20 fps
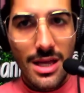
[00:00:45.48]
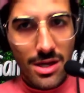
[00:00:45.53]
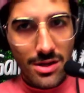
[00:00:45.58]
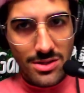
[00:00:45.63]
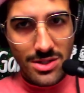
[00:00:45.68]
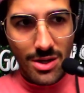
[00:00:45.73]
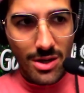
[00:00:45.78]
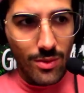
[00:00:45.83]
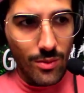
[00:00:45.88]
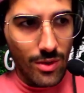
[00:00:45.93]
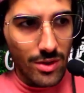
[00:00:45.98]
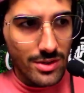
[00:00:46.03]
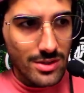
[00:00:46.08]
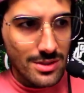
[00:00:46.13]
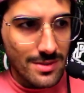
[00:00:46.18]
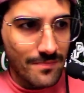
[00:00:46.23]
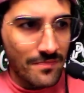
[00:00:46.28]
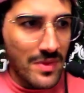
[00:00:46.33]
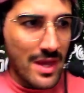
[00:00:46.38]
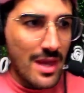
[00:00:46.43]
Here's how it
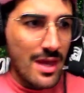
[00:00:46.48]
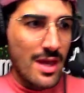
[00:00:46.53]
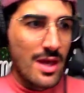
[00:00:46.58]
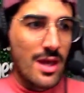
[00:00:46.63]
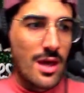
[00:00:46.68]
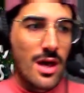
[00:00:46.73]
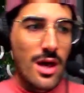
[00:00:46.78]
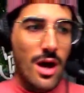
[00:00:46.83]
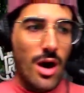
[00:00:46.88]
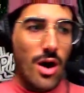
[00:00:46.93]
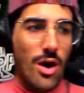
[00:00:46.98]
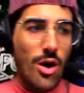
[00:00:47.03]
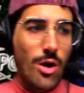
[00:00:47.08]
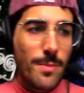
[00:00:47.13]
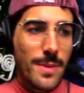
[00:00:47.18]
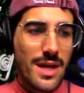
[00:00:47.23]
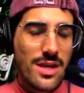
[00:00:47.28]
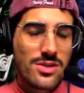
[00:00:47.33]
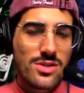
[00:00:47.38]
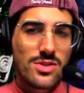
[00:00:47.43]
works.
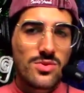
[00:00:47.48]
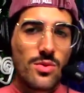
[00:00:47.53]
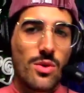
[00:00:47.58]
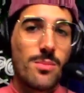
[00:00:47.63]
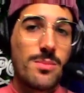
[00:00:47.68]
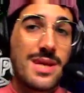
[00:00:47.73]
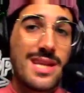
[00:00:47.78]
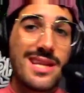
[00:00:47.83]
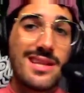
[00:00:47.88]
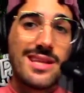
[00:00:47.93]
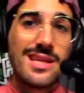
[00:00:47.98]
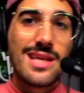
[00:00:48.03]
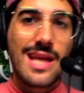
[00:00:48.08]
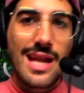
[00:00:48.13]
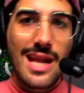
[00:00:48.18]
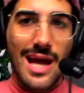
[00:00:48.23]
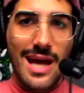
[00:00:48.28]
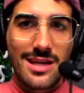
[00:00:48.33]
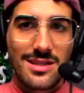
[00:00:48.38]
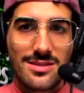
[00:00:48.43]
All patrons will immediately
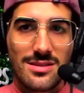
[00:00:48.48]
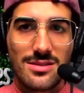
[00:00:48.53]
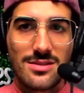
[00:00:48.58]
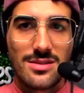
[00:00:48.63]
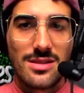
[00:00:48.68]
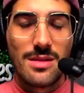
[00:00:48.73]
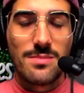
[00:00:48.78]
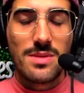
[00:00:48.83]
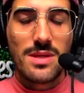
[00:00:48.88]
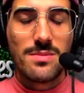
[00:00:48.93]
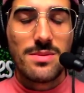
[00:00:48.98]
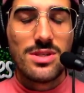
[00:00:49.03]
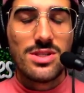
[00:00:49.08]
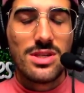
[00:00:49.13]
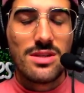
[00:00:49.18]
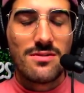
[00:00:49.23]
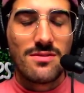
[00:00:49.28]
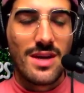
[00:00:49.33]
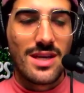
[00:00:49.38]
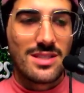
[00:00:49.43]
gain access to the
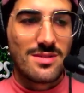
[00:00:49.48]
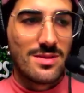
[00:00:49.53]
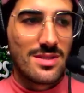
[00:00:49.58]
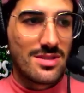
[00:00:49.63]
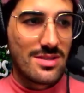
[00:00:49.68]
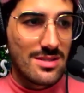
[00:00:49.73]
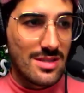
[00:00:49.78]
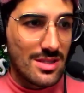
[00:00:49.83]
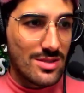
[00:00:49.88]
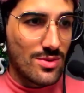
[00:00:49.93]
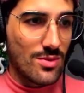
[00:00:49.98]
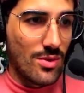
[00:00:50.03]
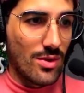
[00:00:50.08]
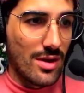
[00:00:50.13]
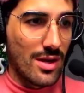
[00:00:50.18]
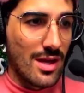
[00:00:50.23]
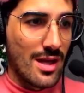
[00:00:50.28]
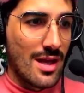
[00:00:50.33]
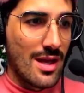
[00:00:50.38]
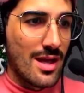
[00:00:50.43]
PPG Investments
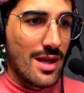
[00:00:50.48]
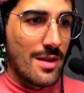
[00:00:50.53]
Discord.